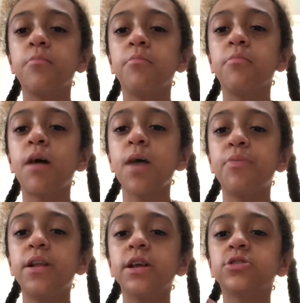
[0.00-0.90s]
my
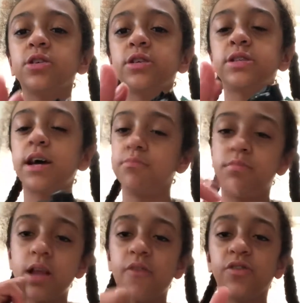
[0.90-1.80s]
opinions on this set,
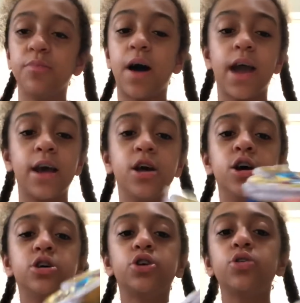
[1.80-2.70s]
definitely buy it.
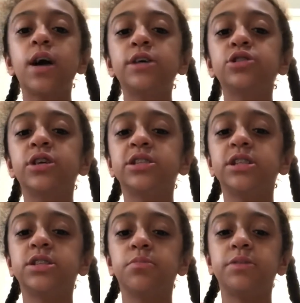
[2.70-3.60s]
So, you guys are going to see
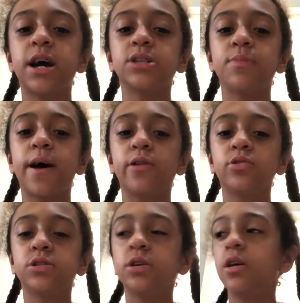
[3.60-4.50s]
some test
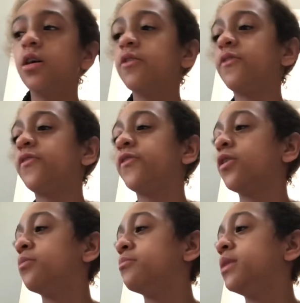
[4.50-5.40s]
battles
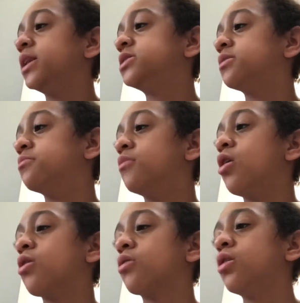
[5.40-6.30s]
from me
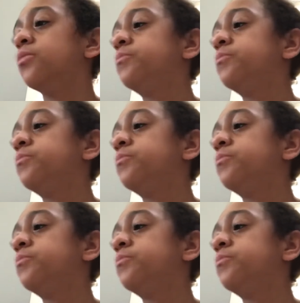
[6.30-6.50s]
tomorrow.